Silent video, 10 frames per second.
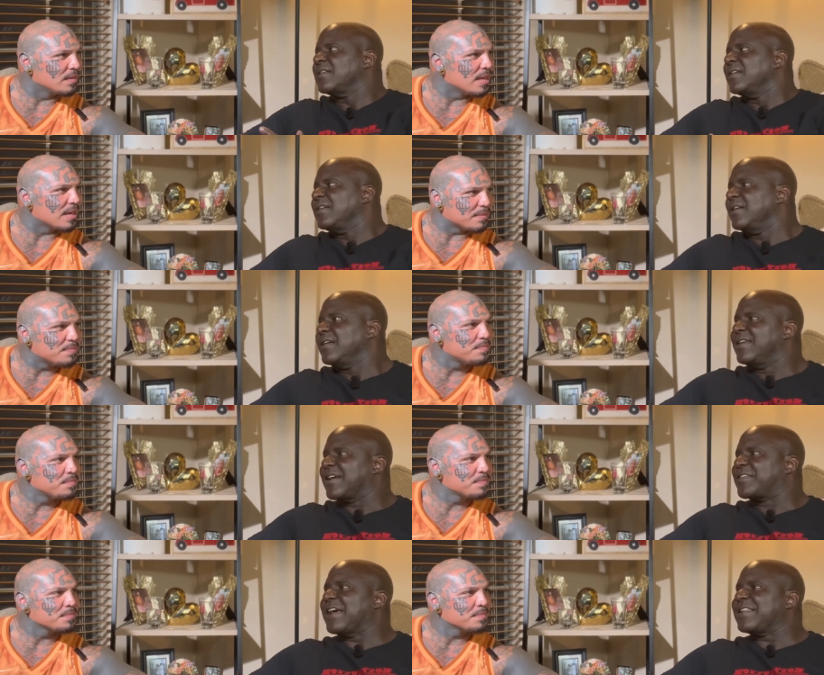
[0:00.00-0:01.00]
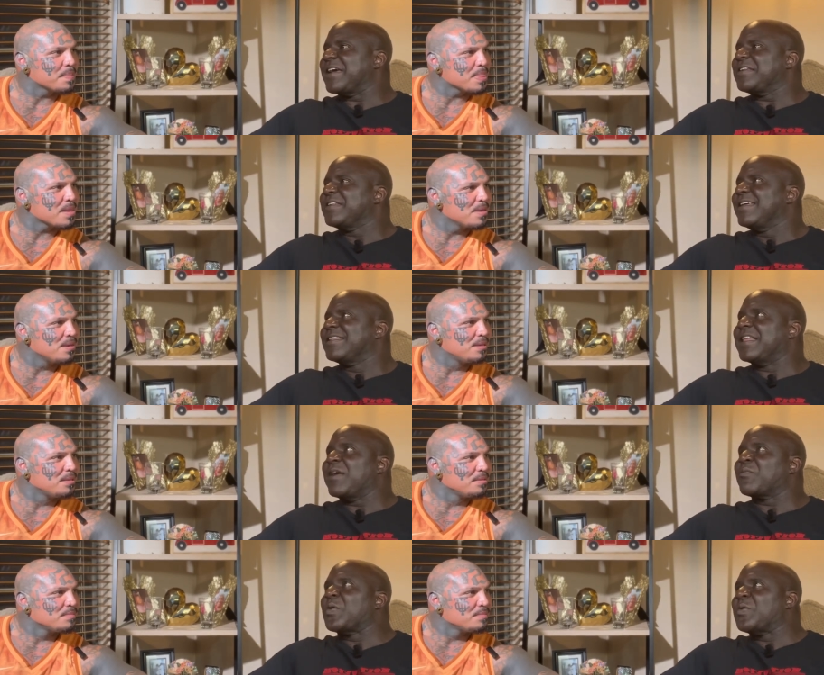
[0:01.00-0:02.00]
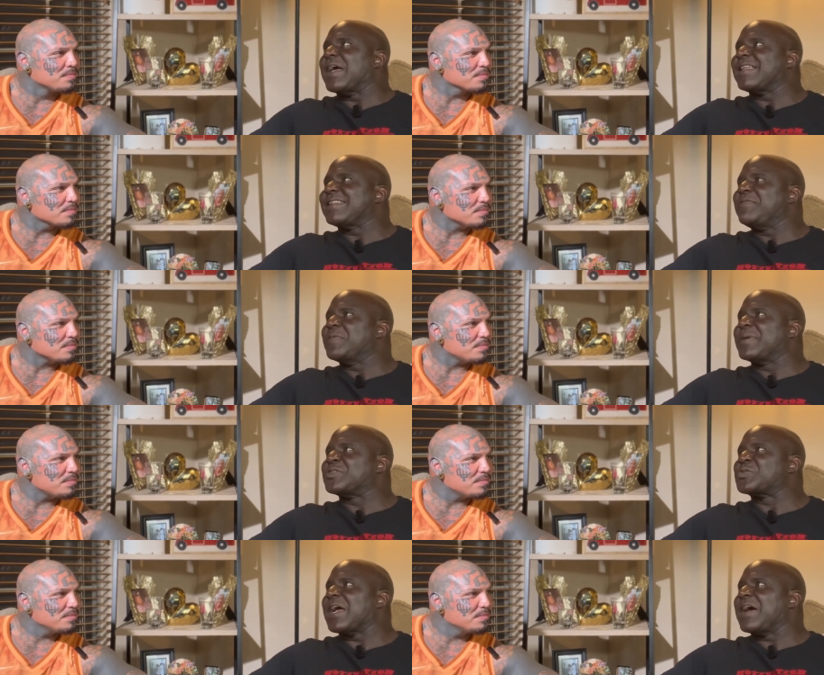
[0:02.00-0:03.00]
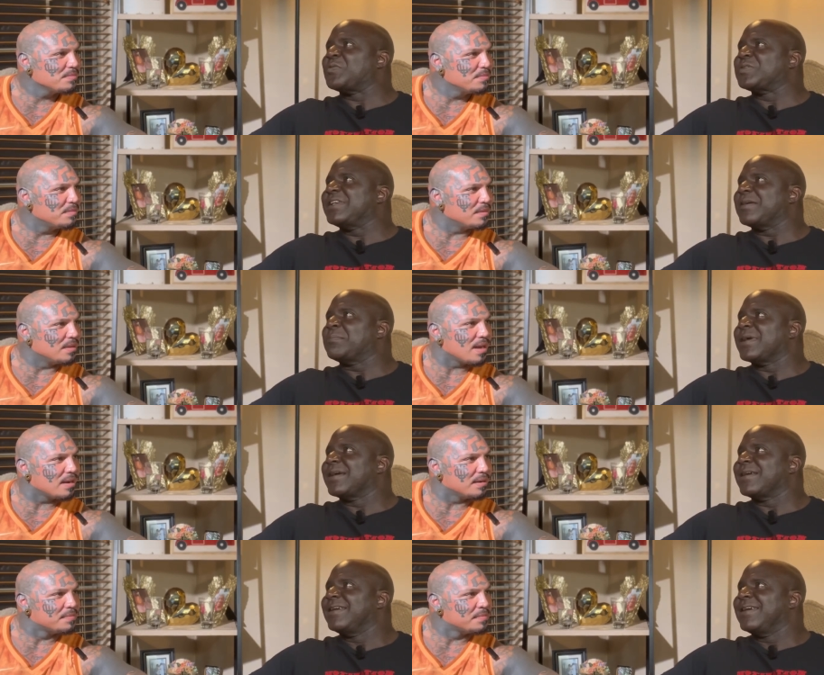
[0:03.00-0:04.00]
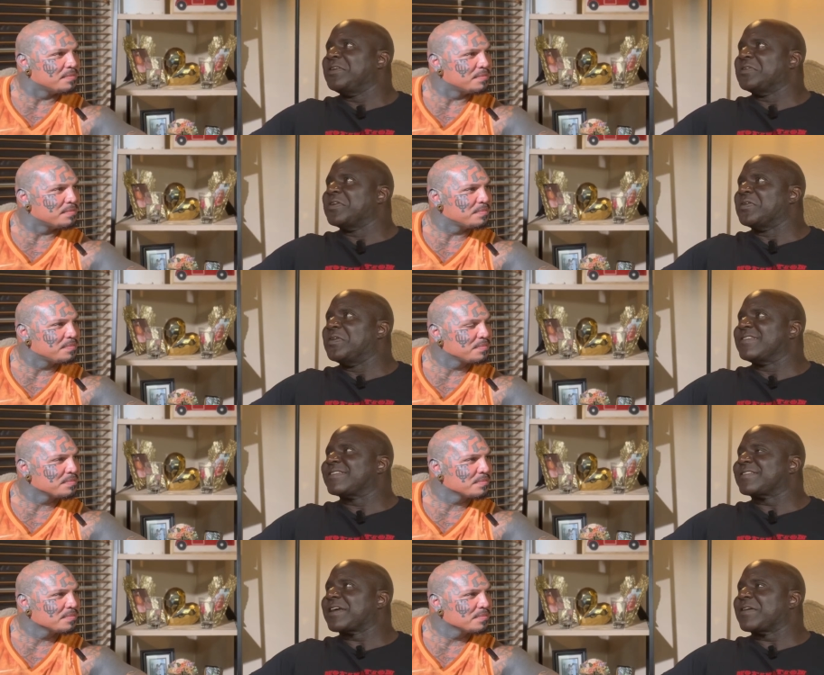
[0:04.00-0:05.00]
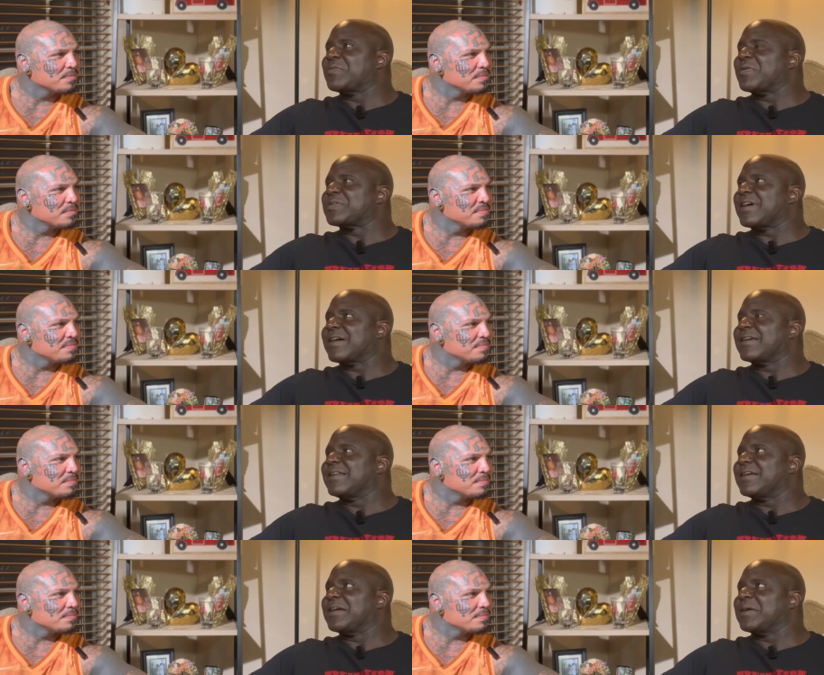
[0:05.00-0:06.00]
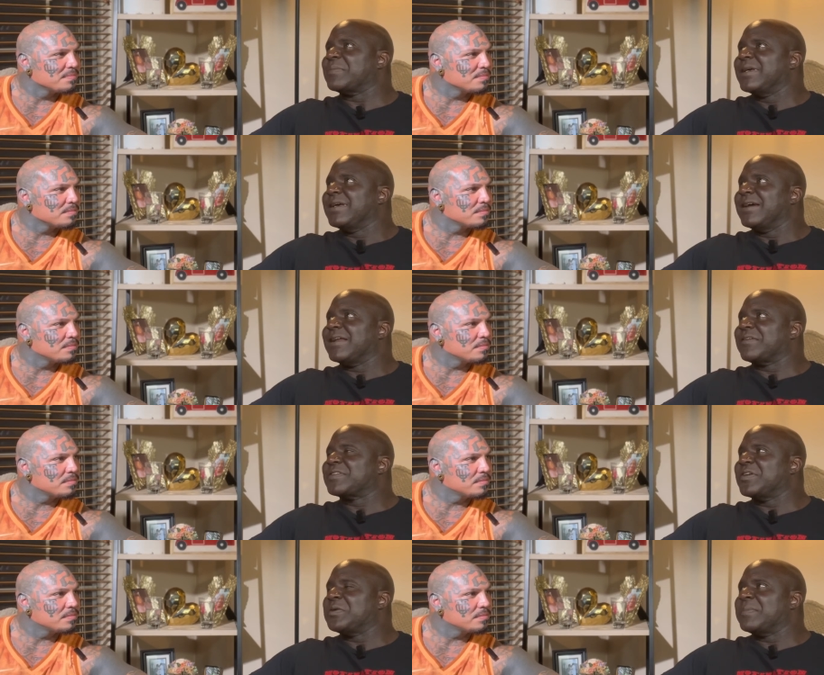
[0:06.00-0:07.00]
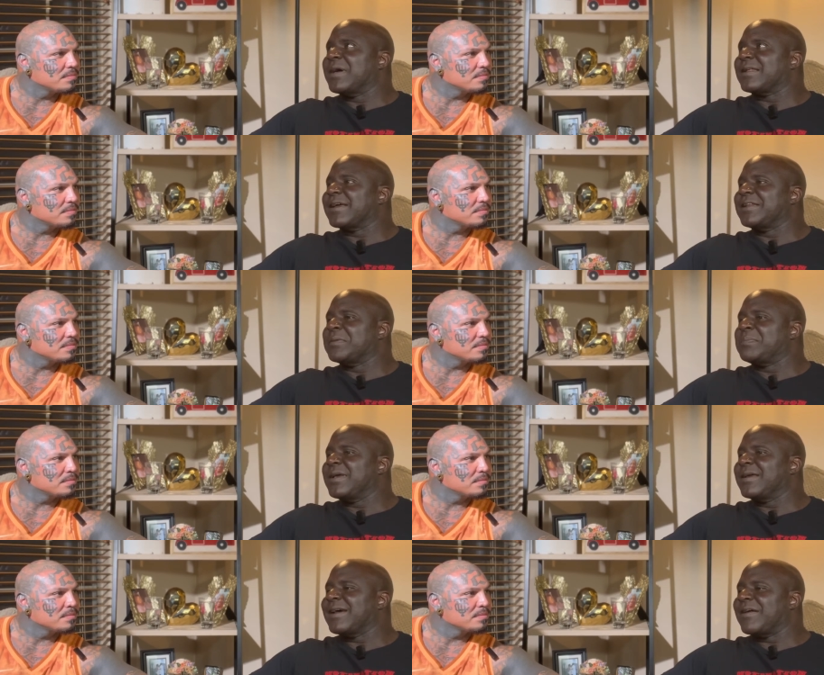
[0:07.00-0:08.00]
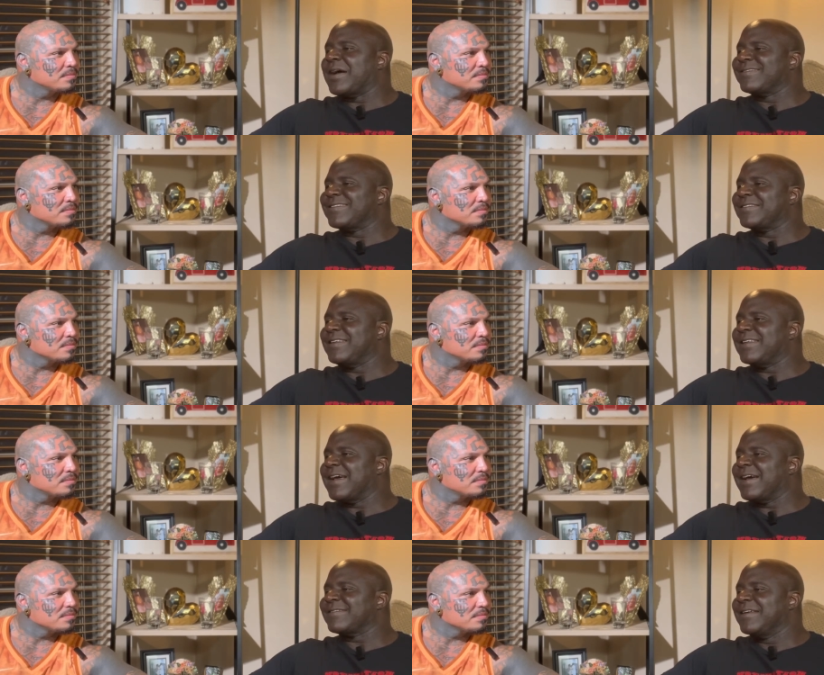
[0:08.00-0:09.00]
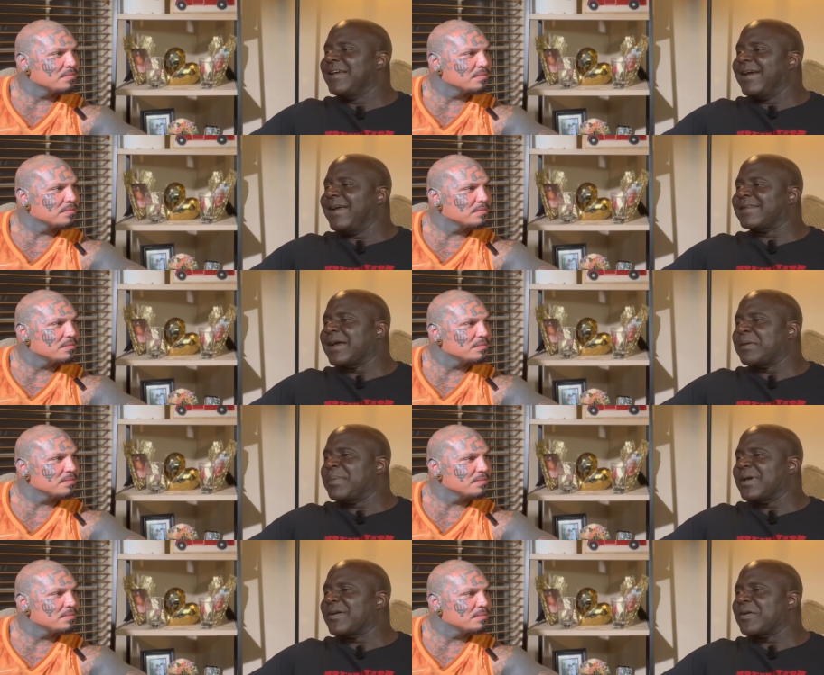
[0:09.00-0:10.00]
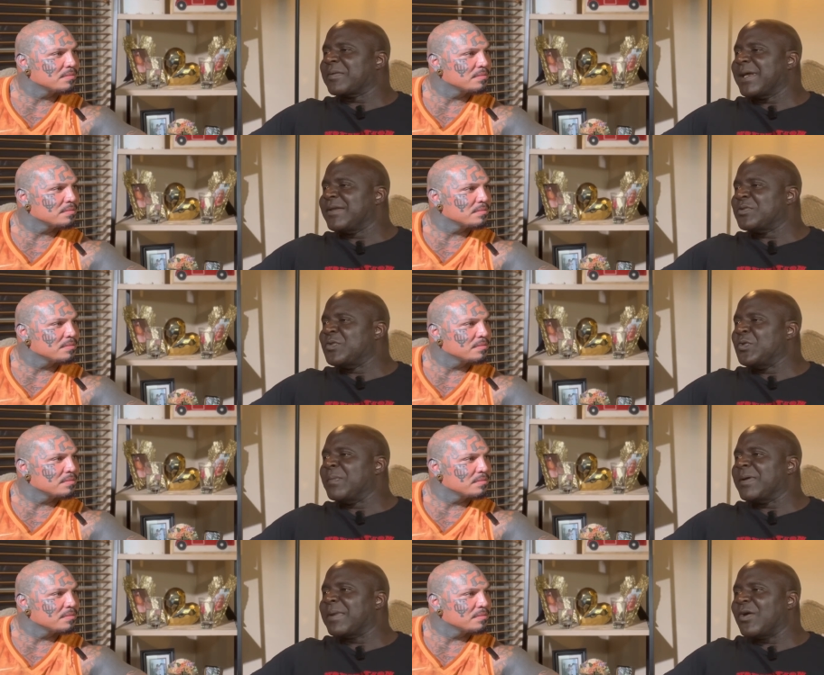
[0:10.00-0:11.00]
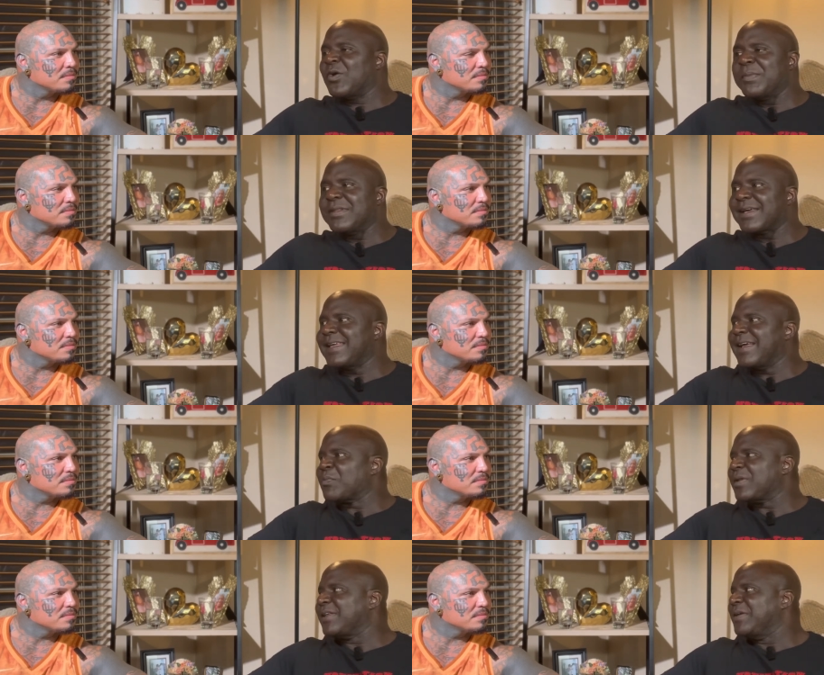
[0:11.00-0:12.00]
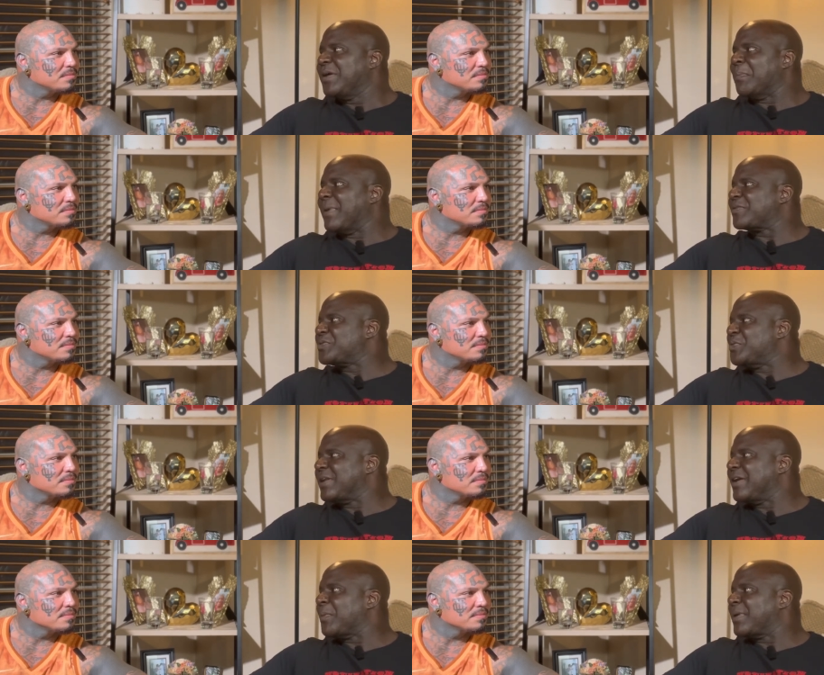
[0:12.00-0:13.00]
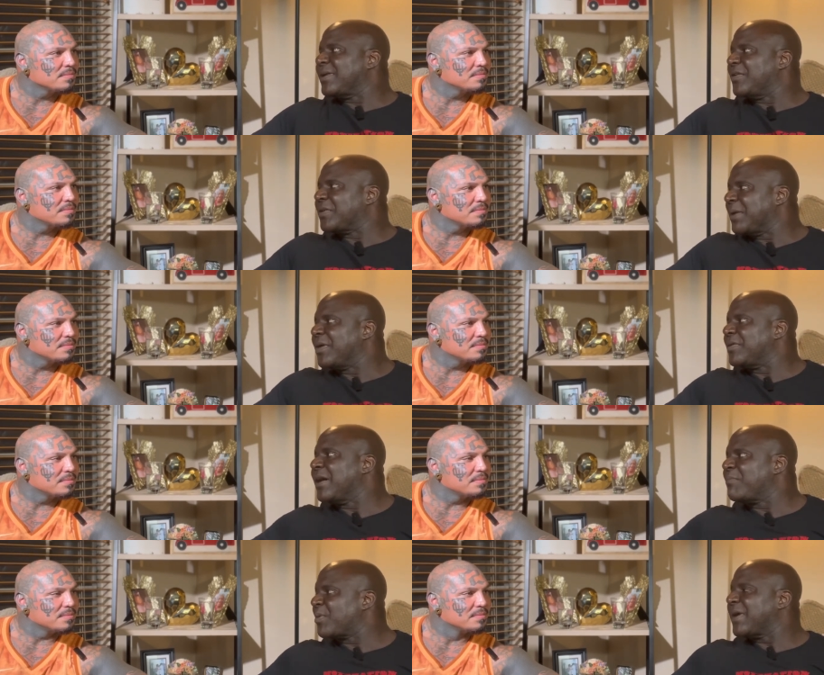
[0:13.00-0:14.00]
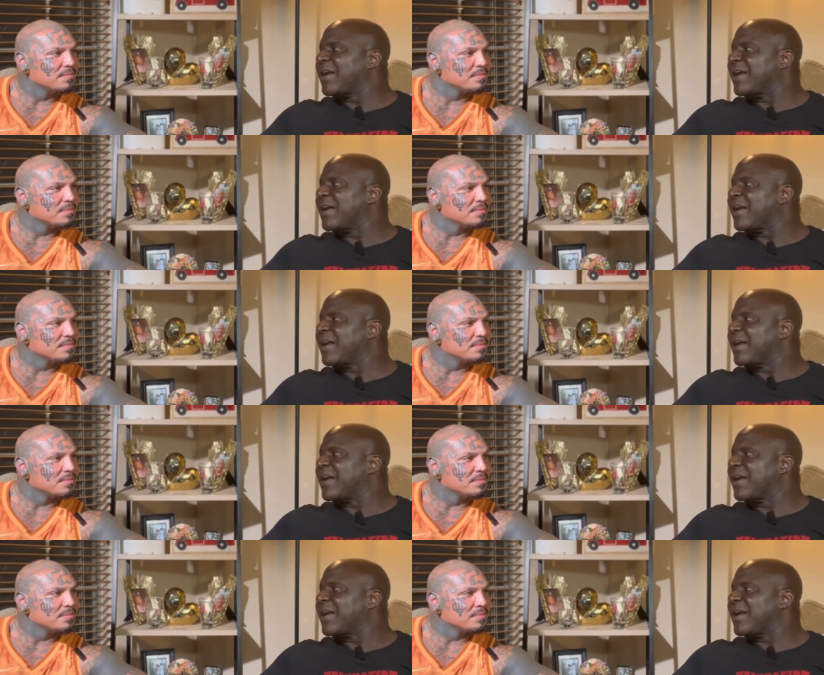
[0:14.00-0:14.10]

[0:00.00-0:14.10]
Speaker 1: yeah. Yeah, that that that road hasn't even been traveled yet. Yeah, man. you know, it's just like we were talking. Um, and I was telling you about like in the pen how I used to see cats and like Big Herc, man, you cool, but my homies, I can't really message you in here, but you know, give me your number, mm-hmm. man,